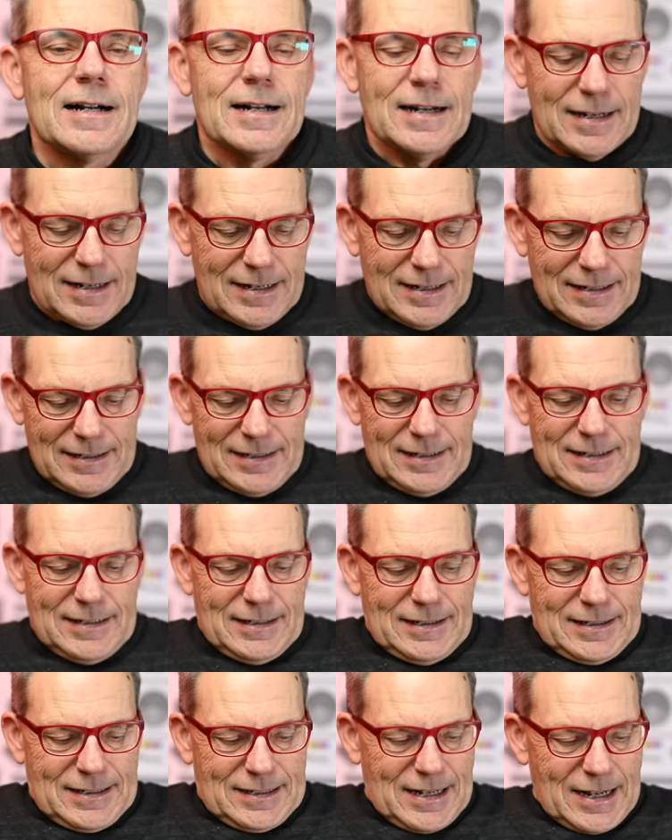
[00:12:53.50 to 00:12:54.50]

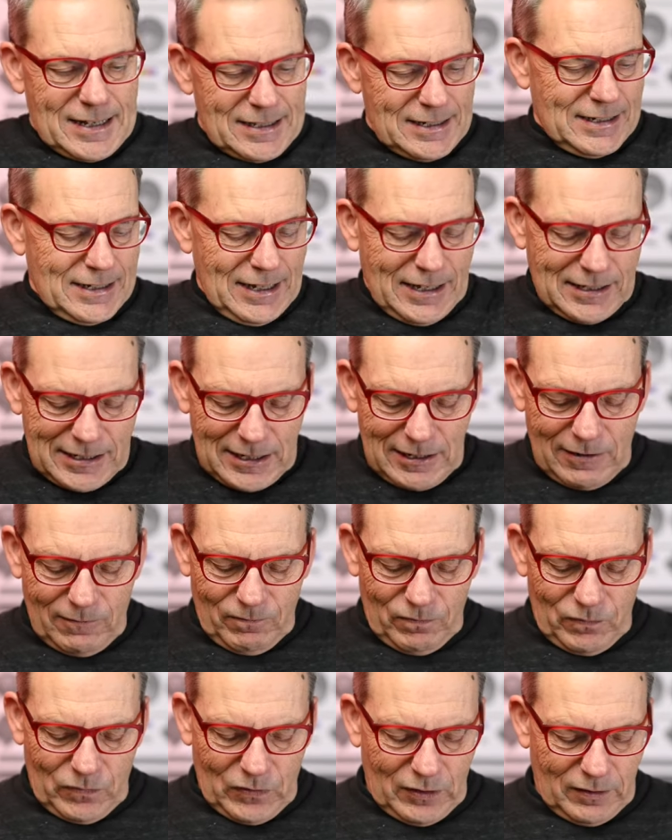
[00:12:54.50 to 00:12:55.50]
Uh, I think that's it.
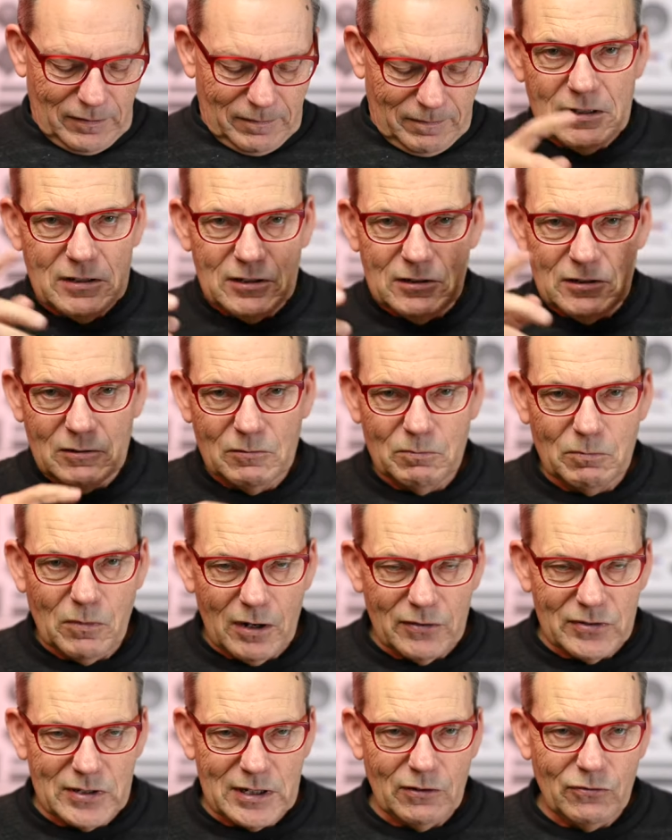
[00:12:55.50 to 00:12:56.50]
You might
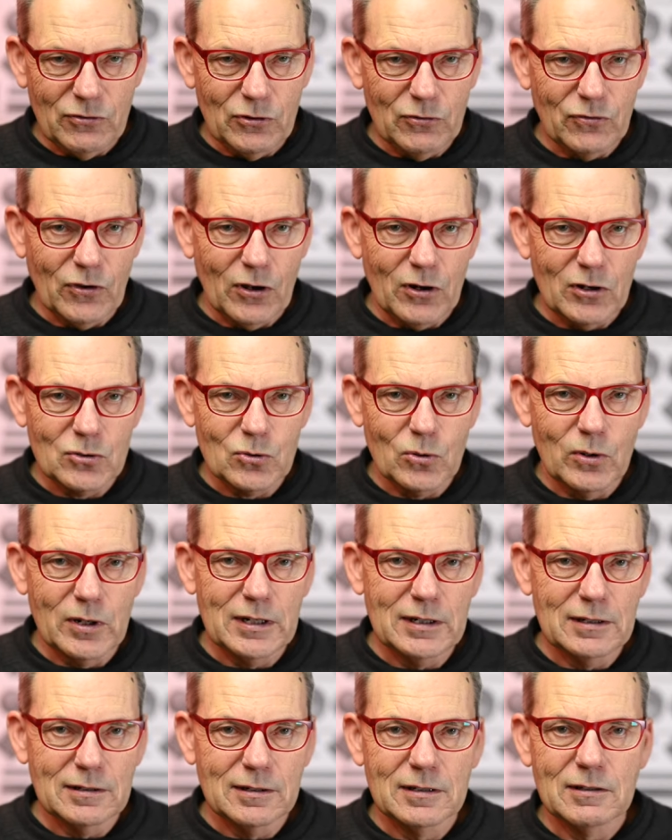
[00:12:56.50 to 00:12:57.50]
have seen a few photos
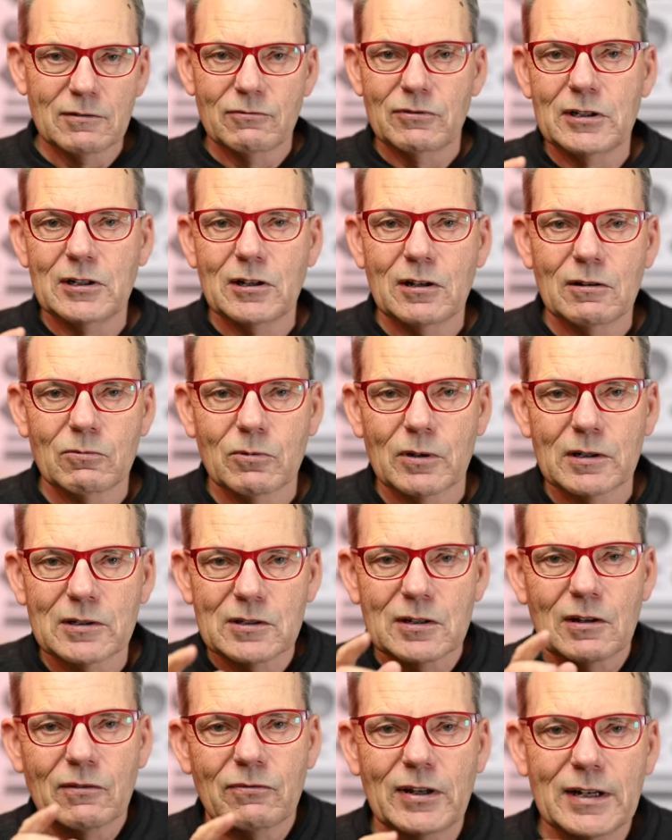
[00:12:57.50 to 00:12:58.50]
already in the video
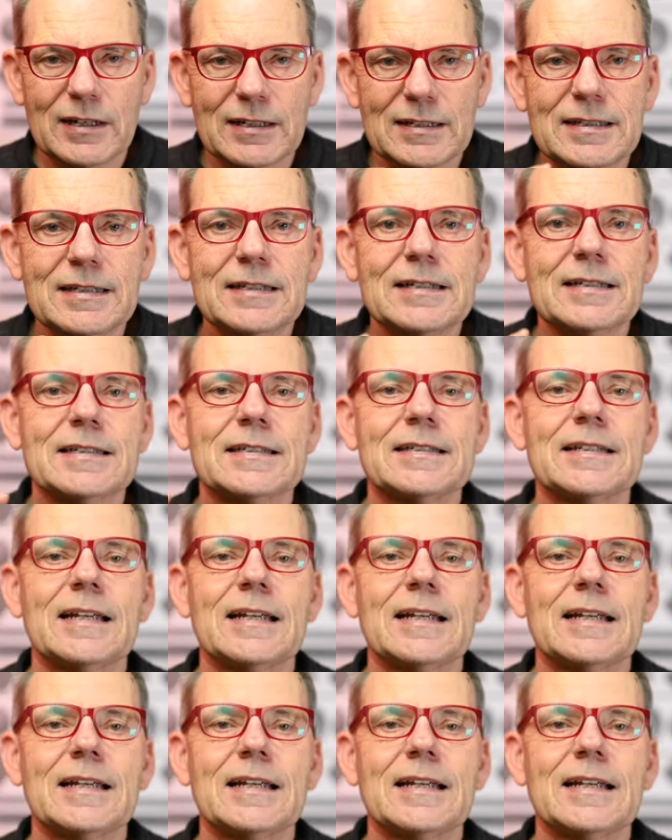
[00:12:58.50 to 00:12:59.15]
once I've edited this,